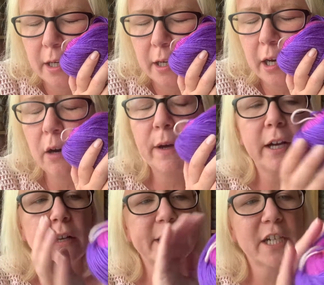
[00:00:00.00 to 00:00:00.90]
Oh, I
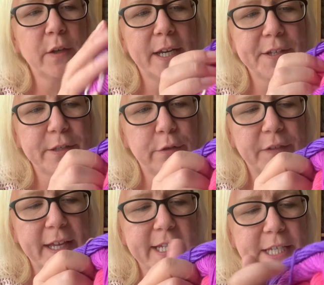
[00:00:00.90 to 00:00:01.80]
can't tell you how soft
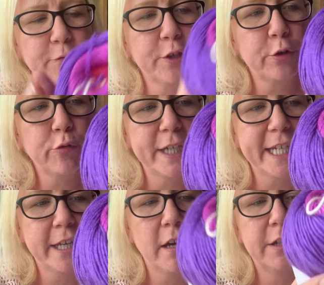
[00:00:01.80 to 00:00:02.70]
that is. For an
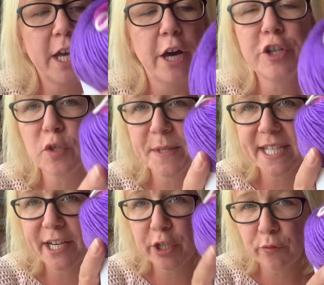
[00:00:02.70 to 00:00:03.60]
acrylic yarn, 100%
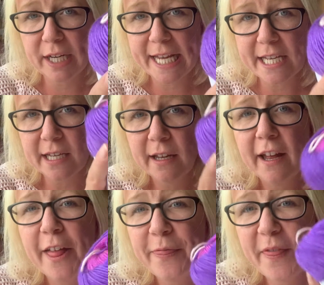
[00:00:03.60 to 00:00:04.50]
acrylic,
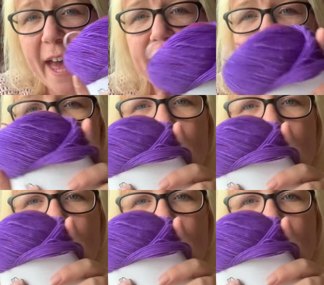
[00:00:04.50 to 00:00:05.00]
that is